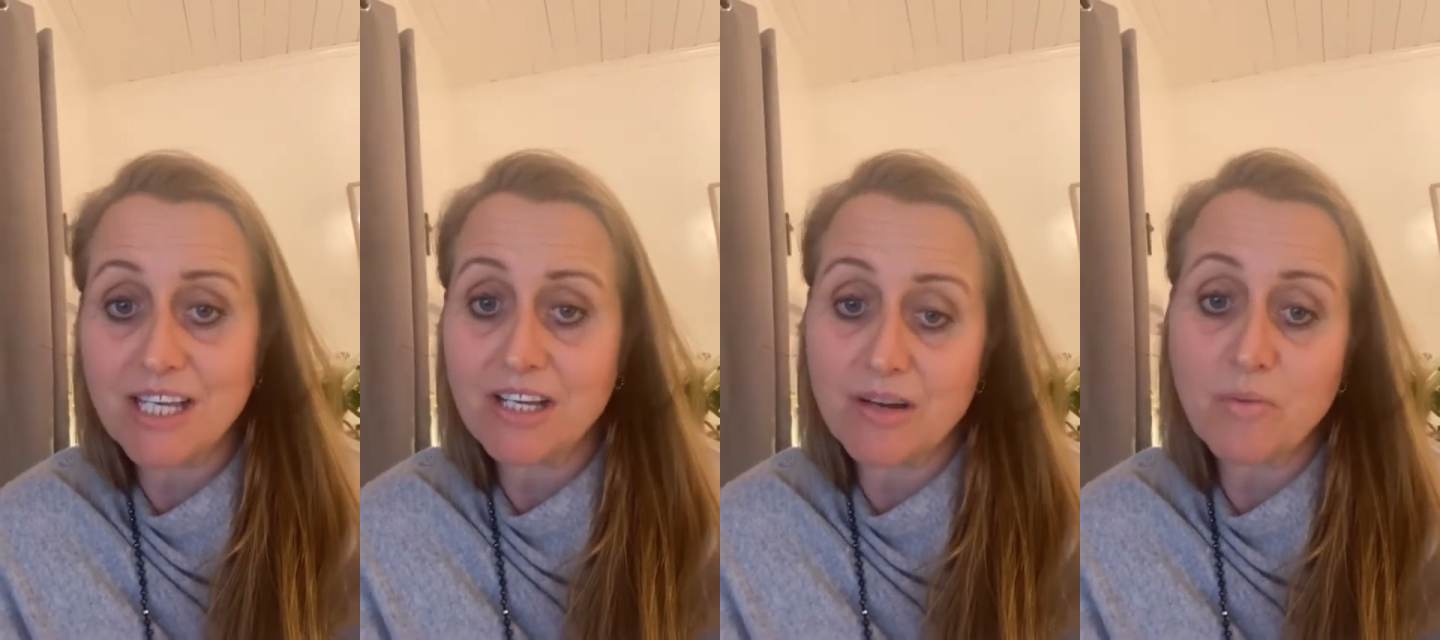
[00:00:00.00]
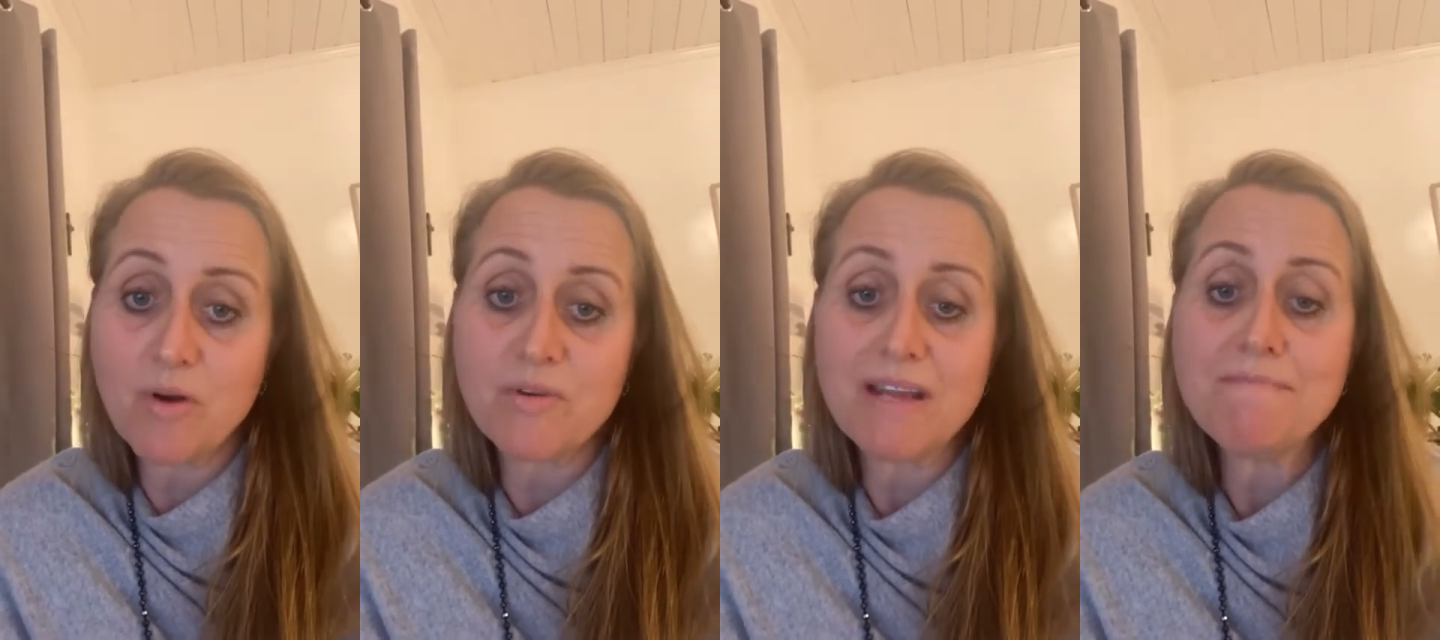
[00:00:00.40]
it
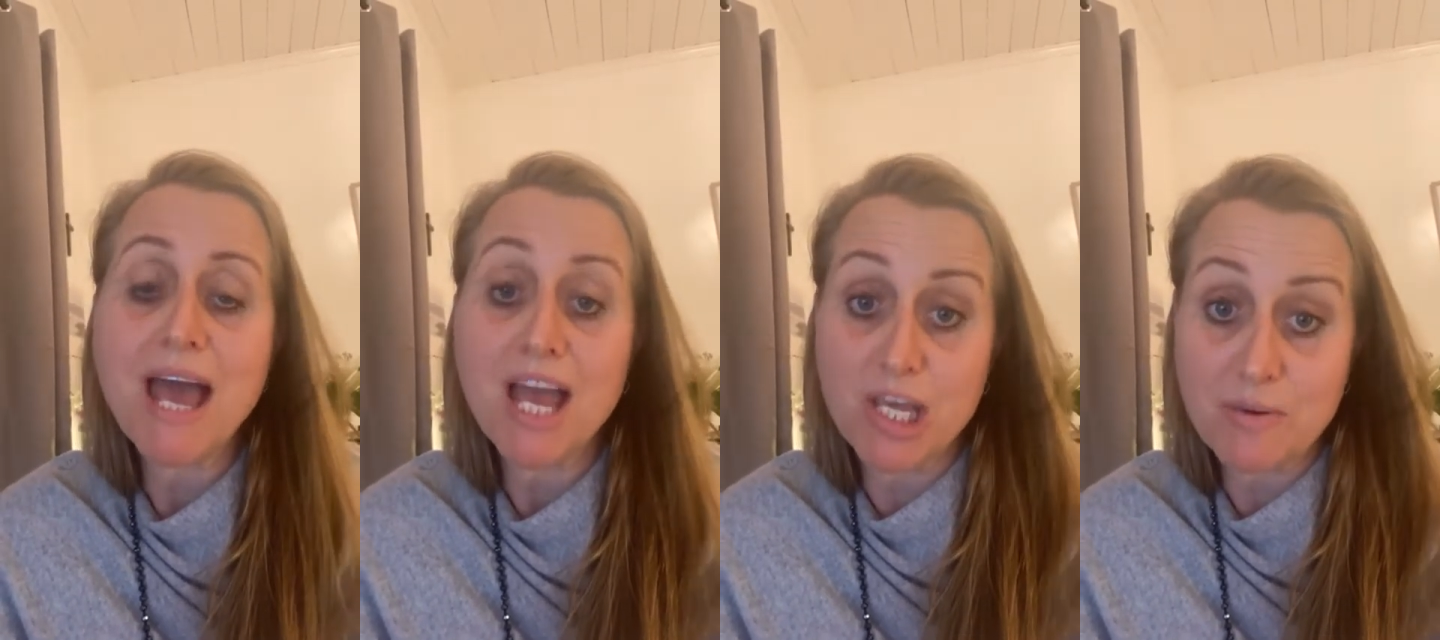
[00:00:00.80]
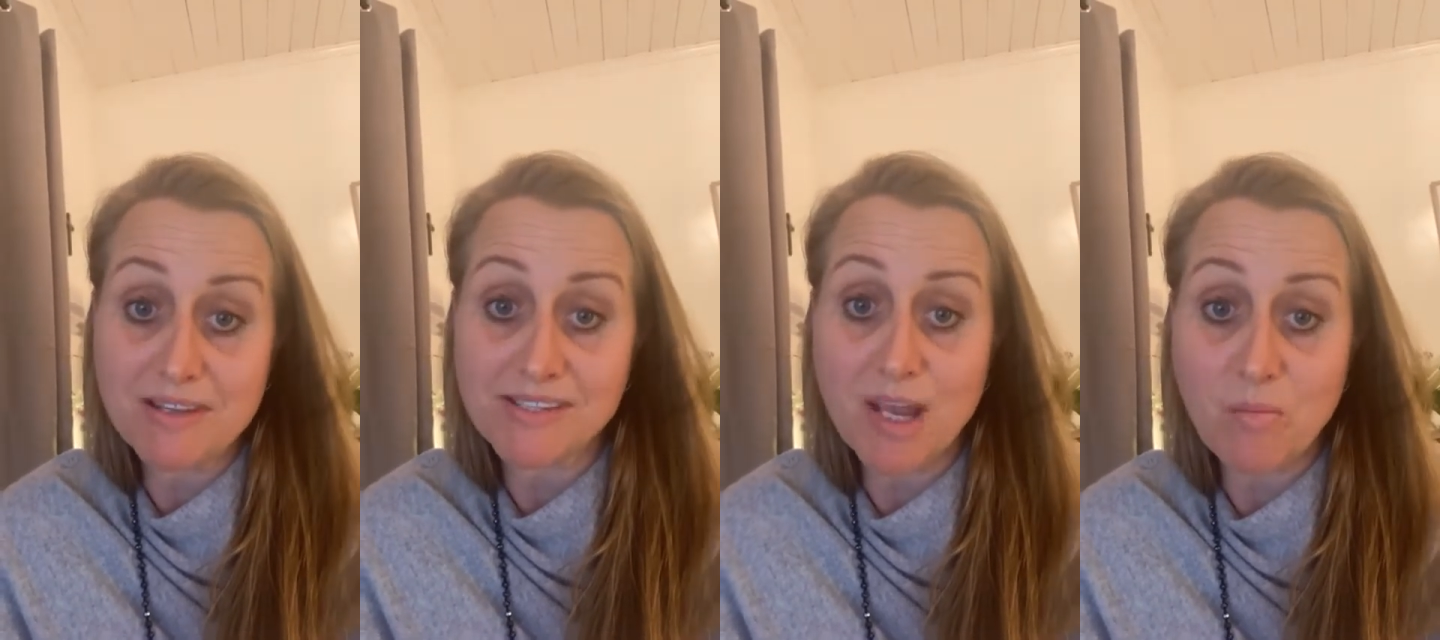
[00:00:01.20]
won't impair you
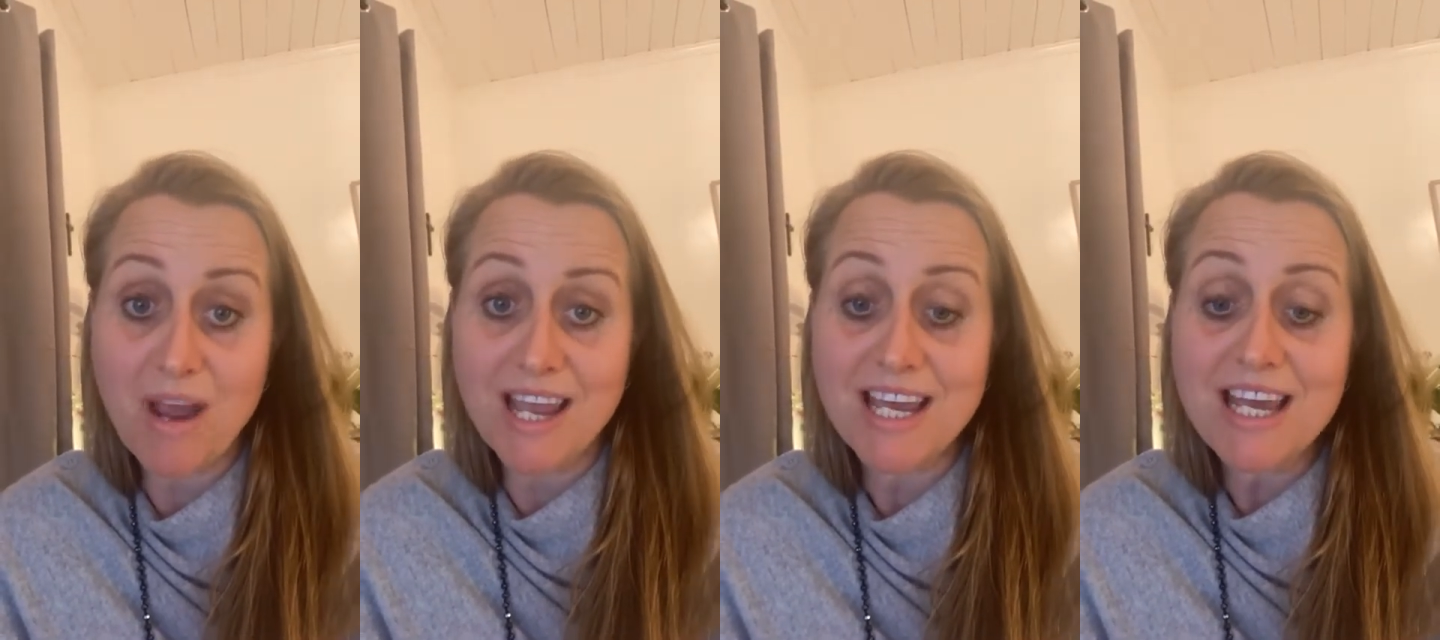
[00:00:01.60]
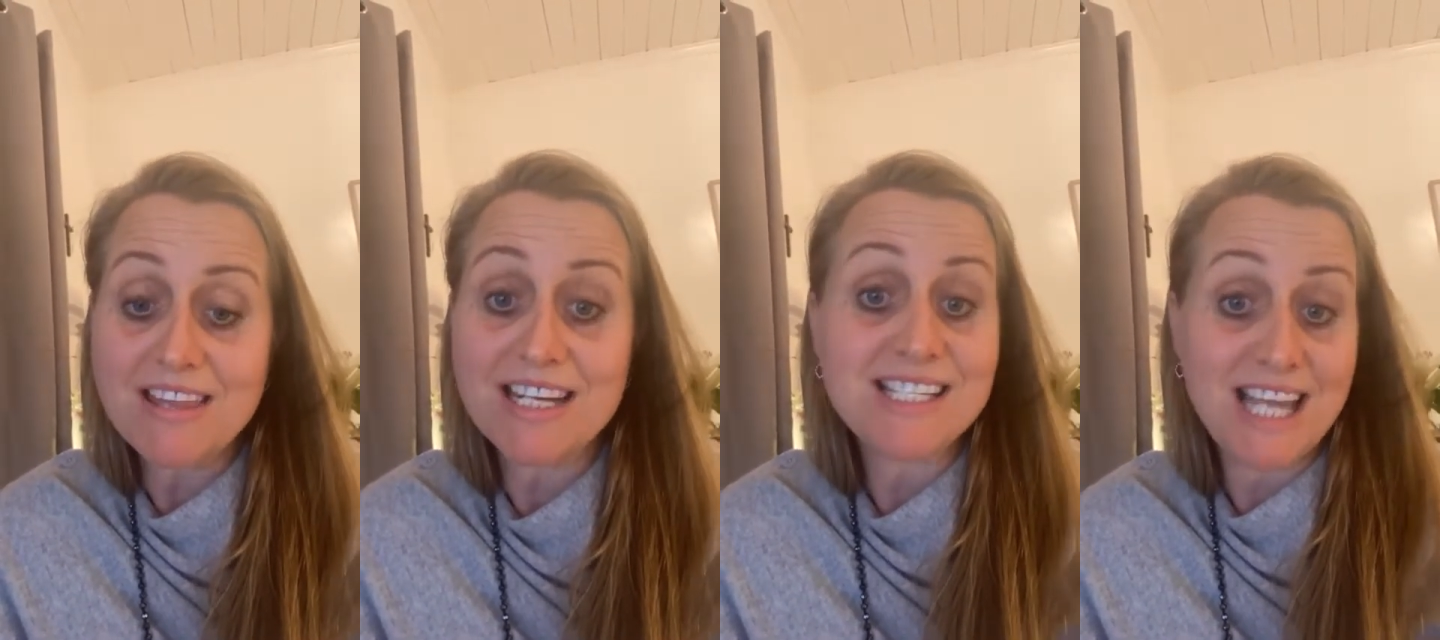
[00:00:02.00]
in the same way
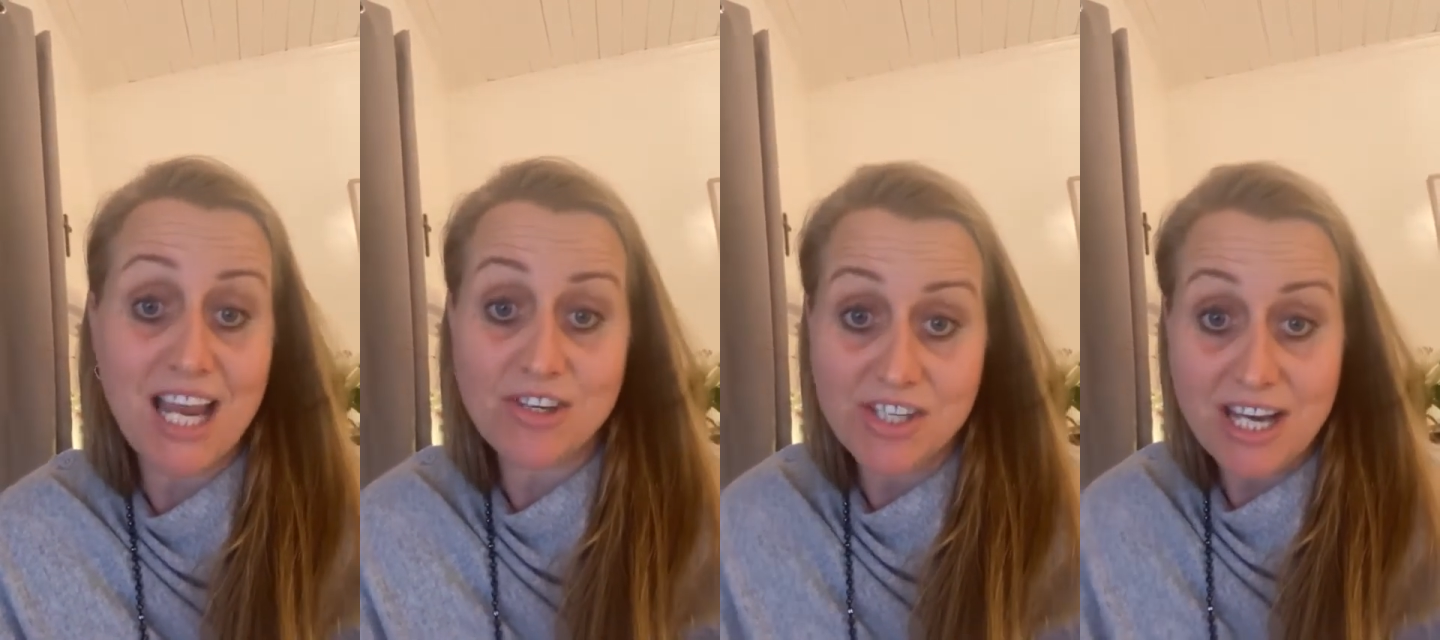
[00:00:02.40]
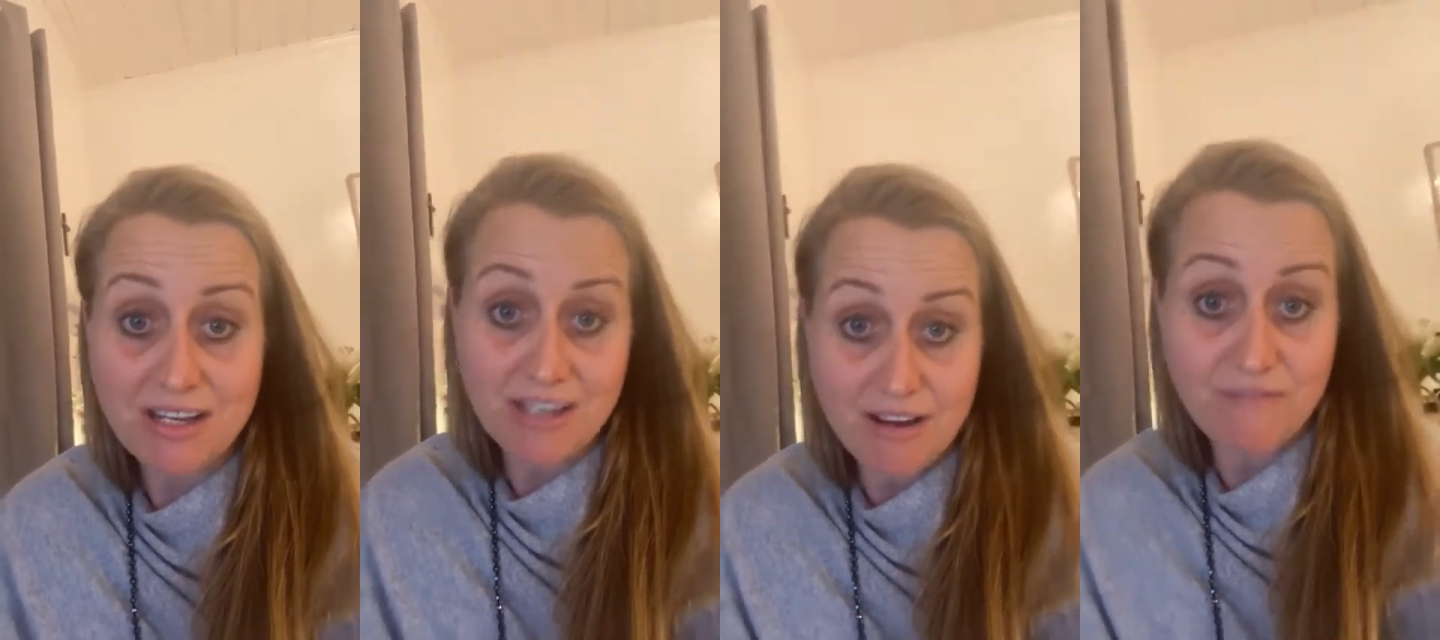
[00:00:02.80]
that a
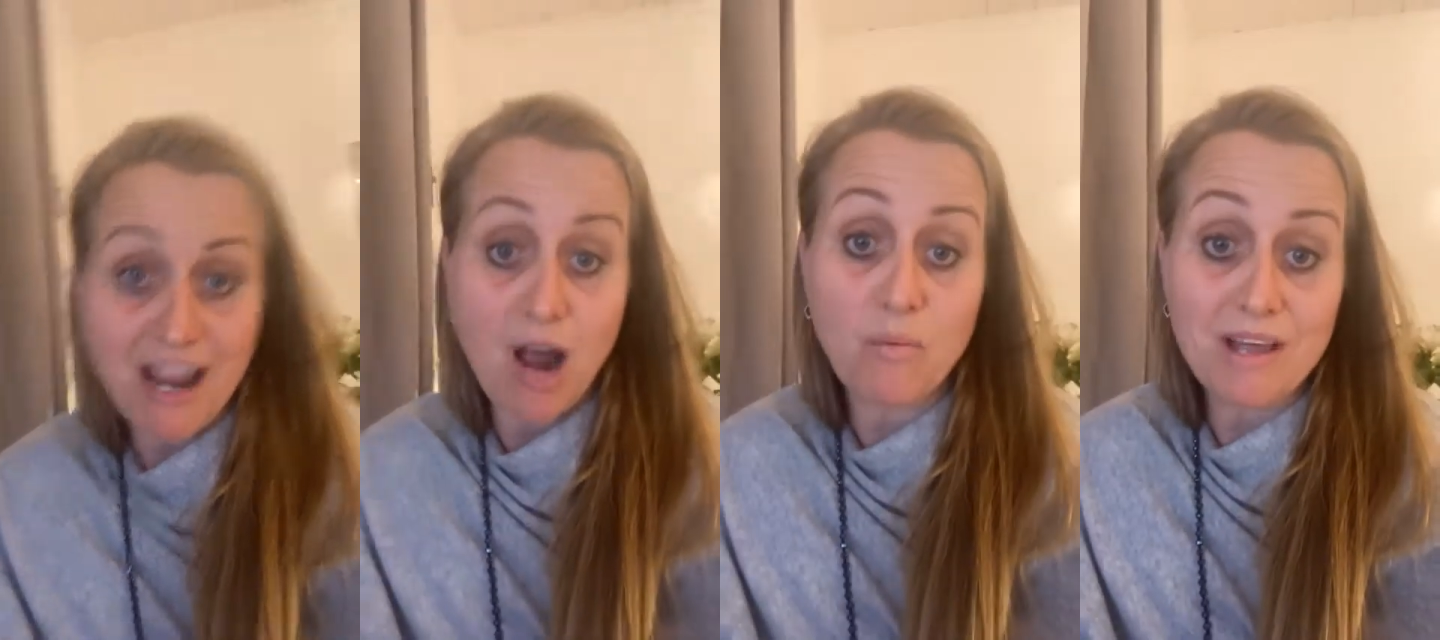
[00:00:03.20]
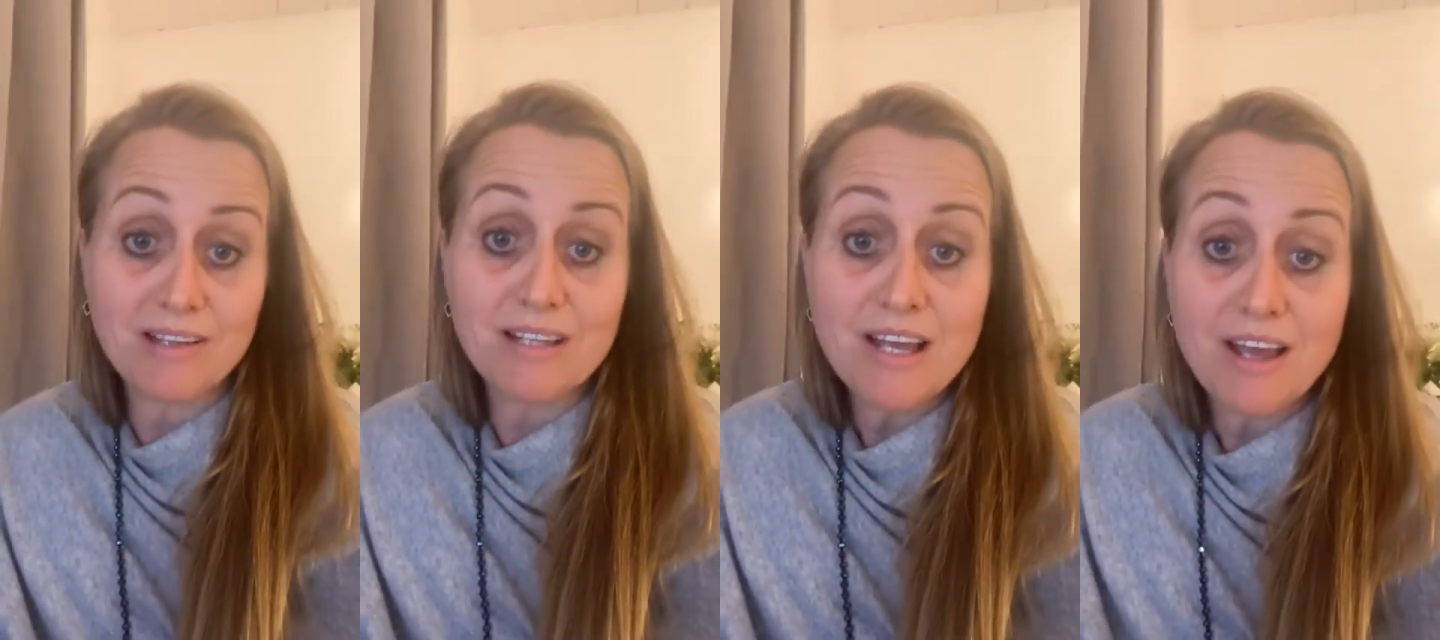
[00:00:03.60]
THC flower
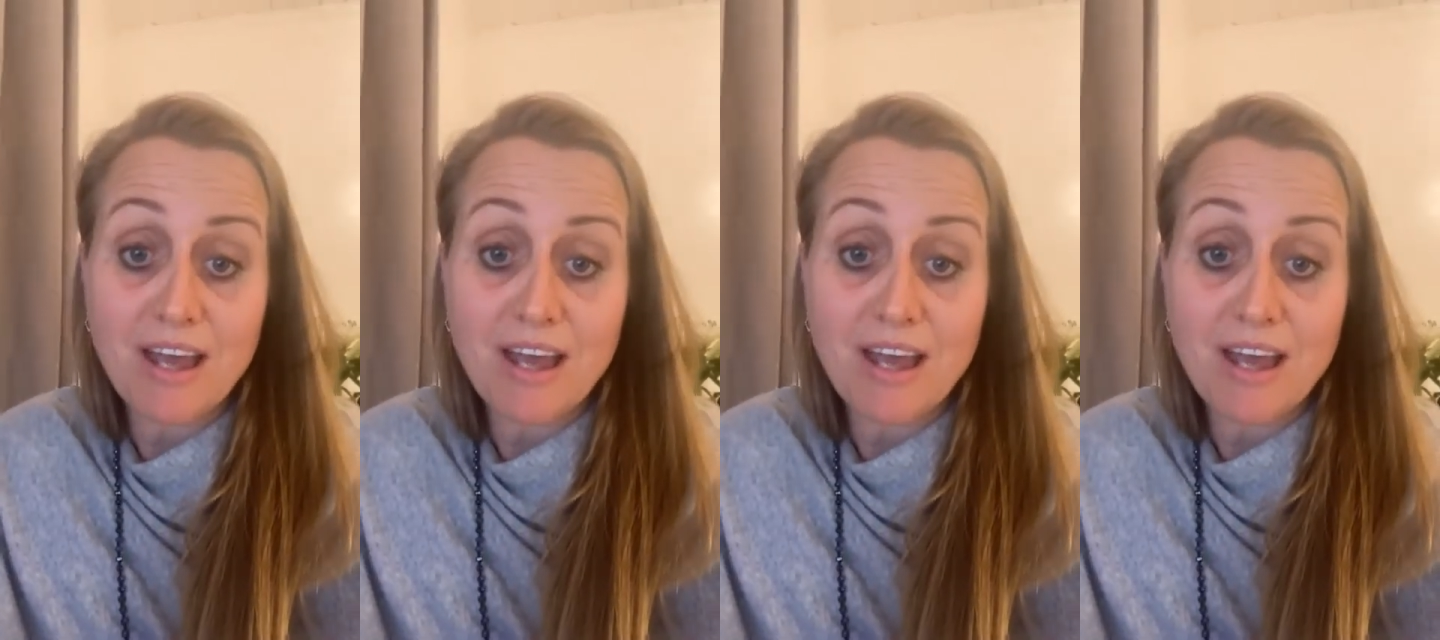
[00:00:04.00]
will.